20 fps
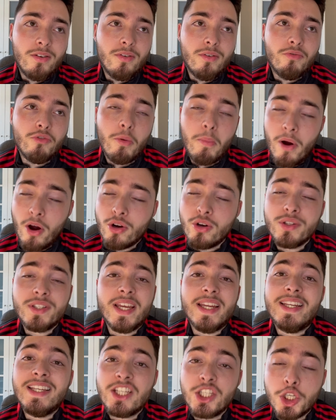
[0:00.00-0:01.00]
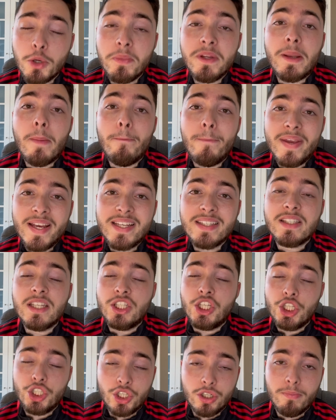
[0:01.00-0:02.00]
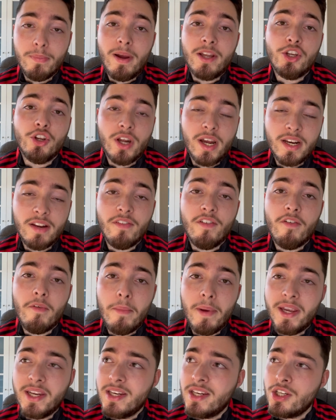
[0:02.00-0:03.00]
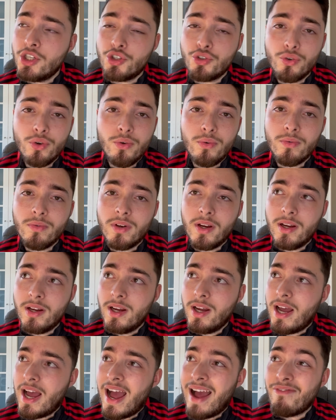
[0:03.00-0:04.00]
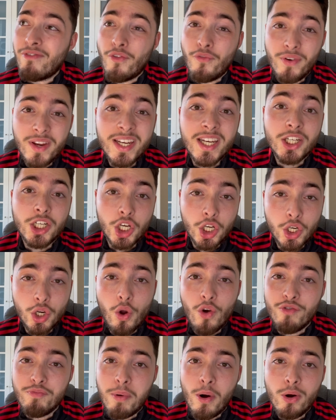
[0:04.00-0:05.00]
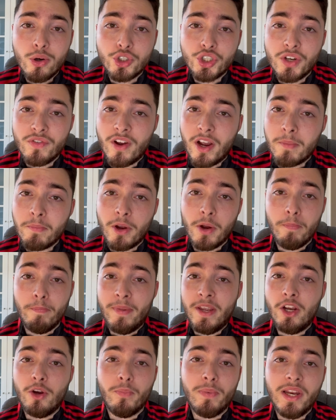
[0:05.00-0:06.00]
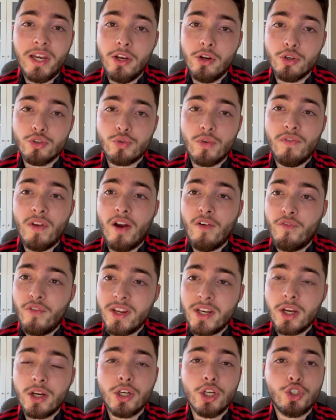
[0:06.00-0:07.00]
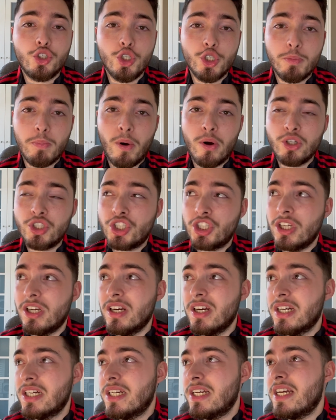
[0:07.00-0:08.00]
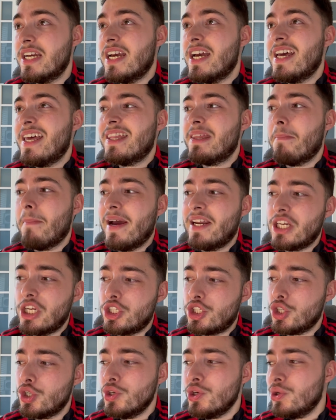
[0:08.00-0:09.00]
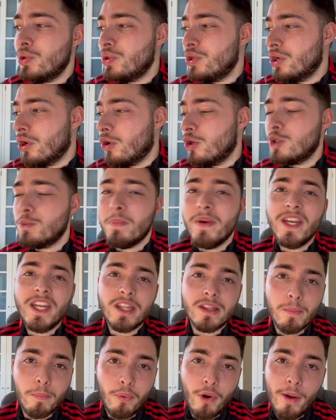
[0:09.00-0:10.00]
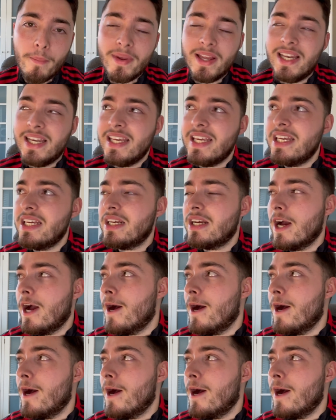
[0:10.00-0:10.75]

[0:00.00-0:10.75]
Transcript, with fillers: Romano said this is going to be the biggest decision Man United have ever made. And it's true. I have a feeling they're going to go with Poch, if I'm being completely honest with you. I think they're going to choose Poch, the manager who, you know, who's been in the Premier League.